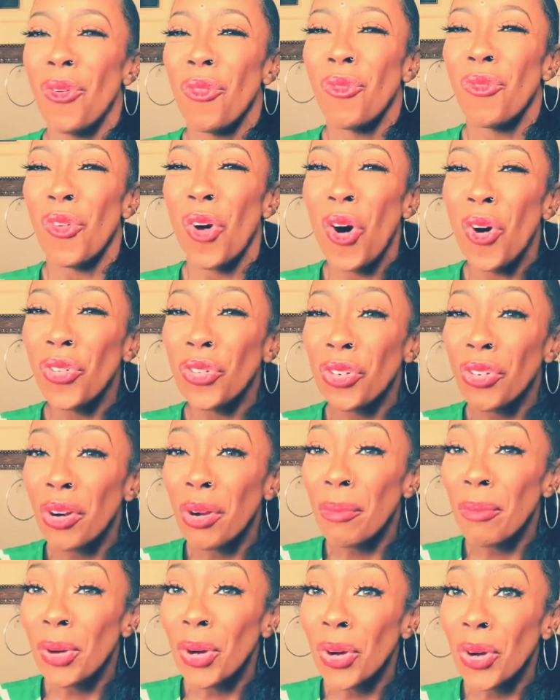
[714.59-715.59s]

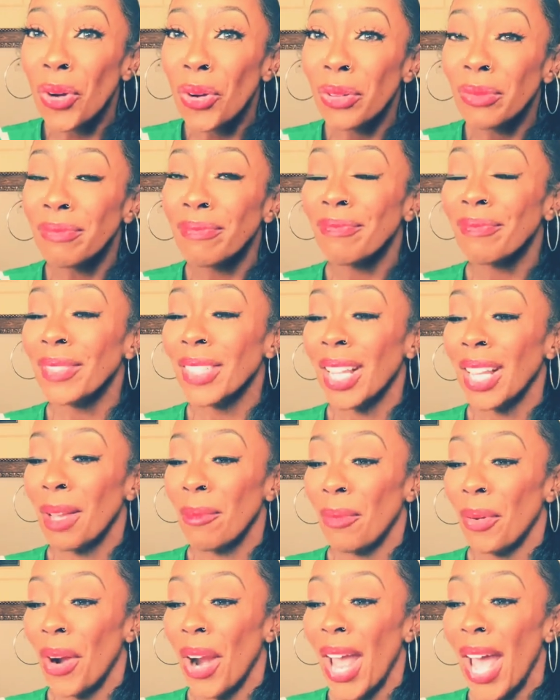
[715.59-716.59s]
vulnerable,
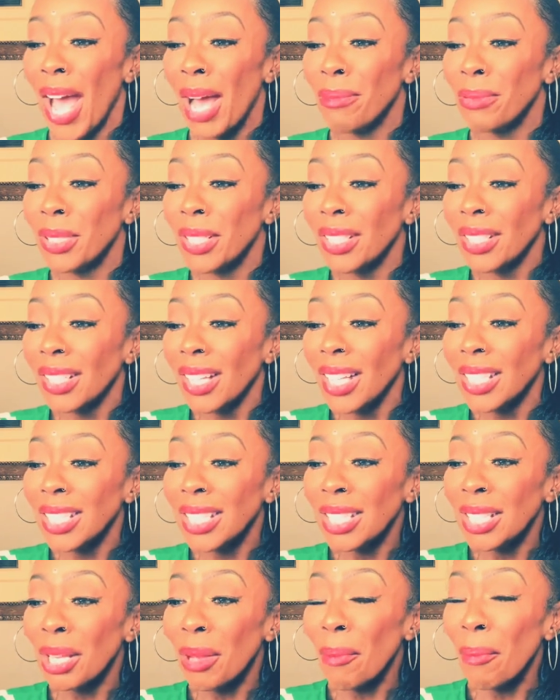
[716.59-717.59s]
perhaps
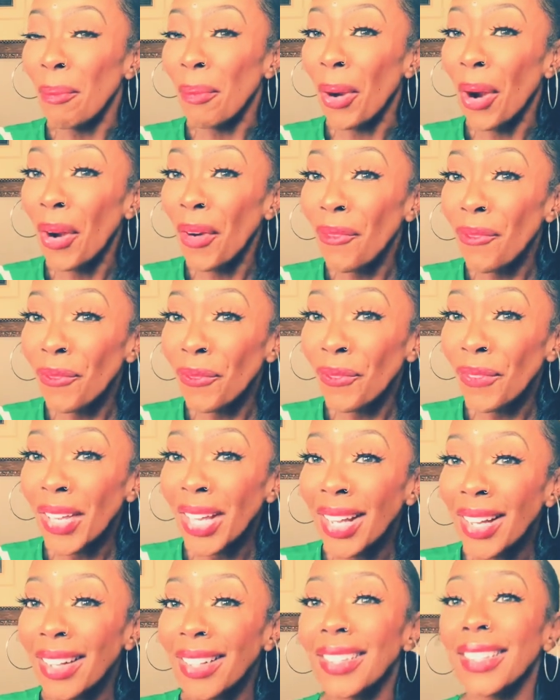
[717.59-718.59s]
less than
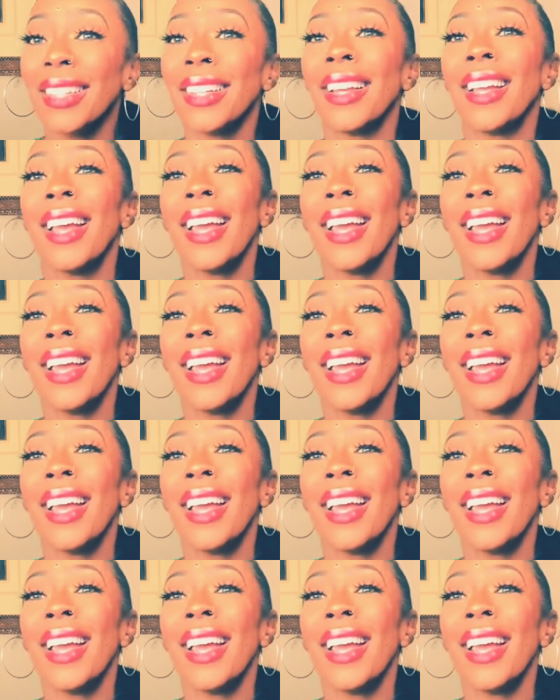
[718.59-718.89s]
perfect.